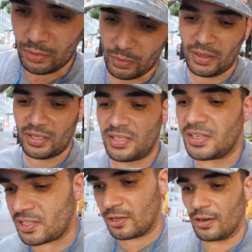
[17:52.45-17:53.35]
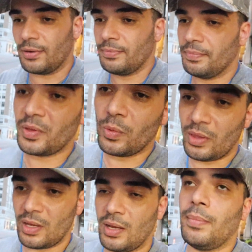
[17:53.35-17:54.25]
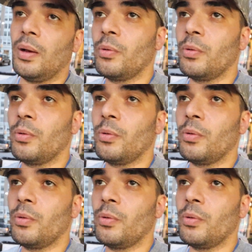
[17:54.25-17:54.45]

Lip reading: with the sister, with the